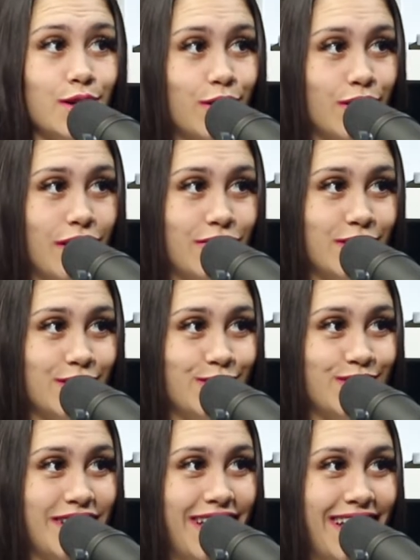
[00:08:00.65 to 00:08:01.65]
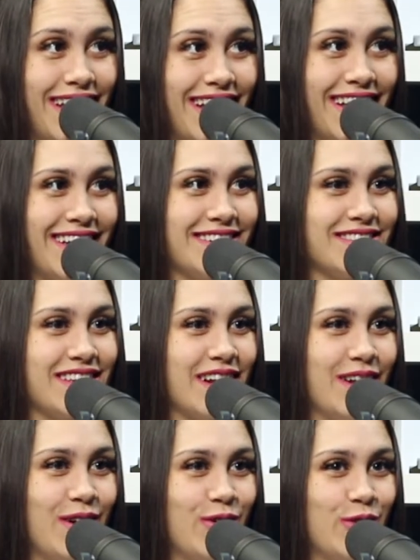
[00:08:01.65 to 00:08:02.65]
circle every Tuesday," and I was
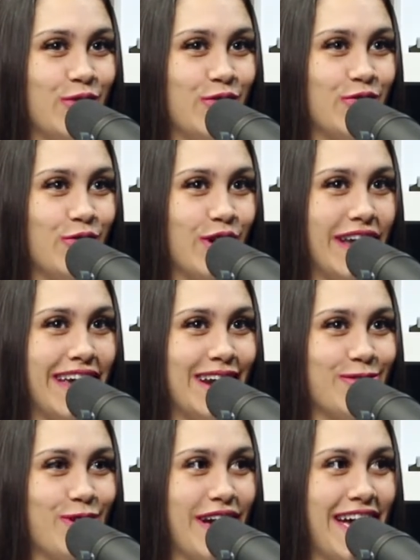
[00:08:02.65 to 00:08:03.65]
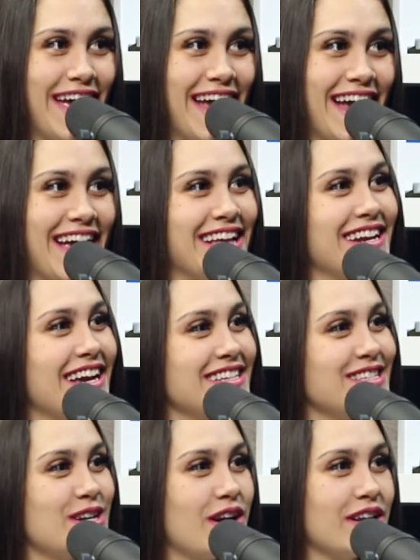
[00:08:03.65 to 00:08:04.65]
like, "No freaking way!" And I
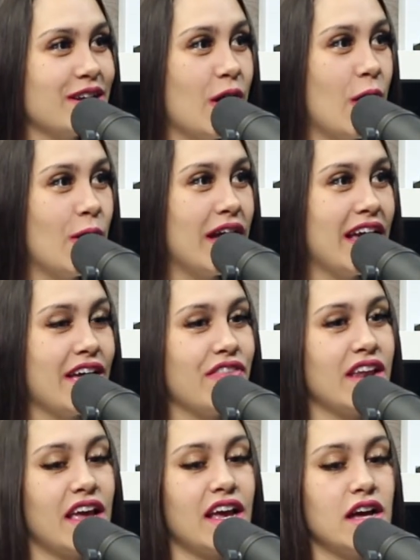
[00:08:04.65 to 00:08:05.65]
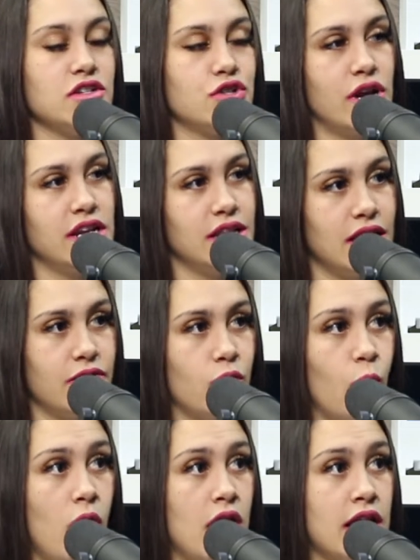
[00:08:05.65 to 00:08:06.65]
started going, and then I got trained in
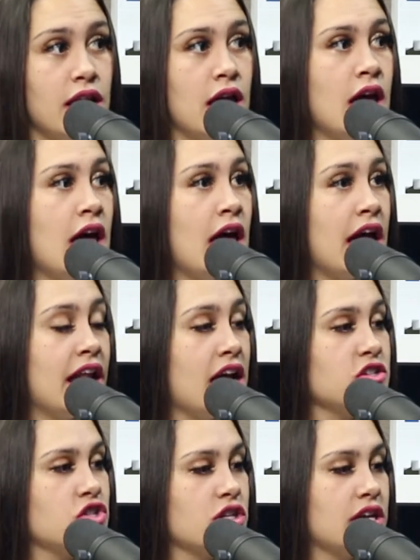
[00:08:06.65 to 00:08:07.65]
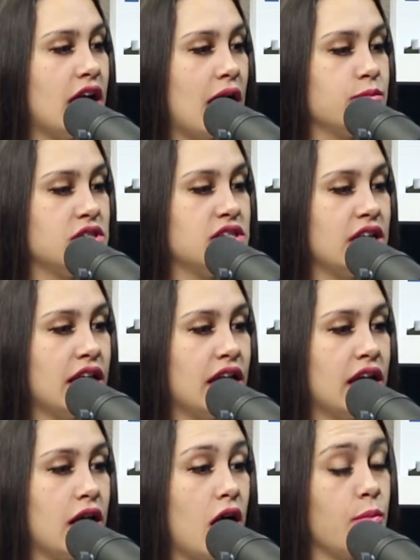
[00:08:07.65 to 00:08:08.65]
level 1. And actually, I'm
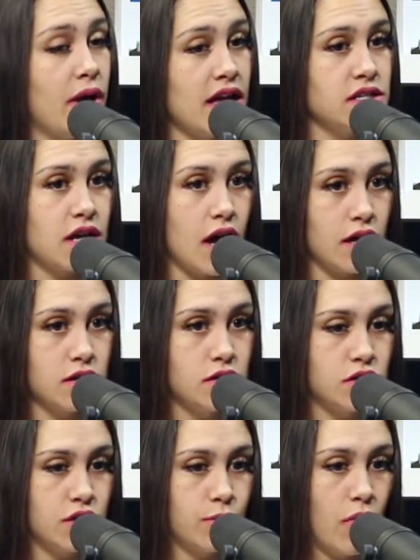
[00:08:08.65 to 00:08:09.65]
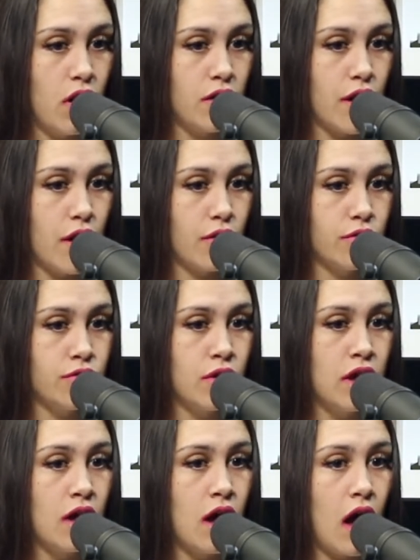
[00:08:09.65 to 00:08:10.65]
seeing Amanda tomorrow
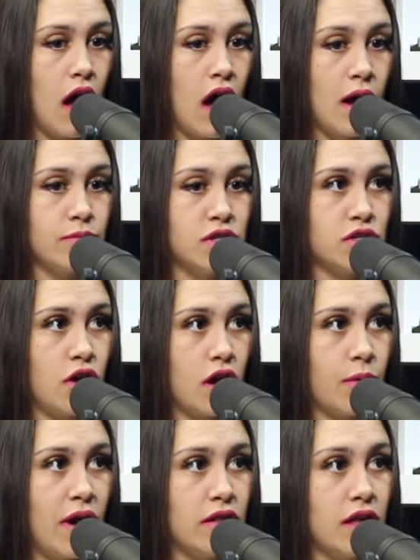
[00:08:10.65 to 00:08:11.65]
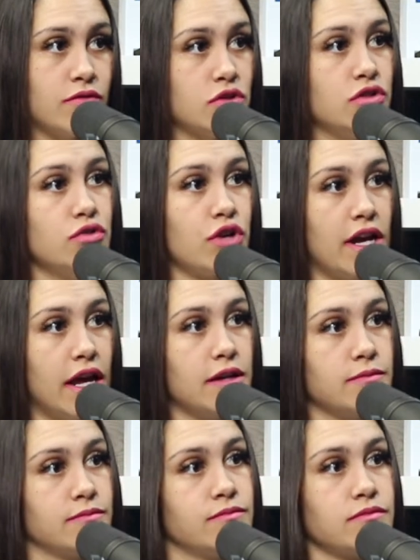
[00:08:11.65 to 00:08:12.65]
to talk about level 2 training.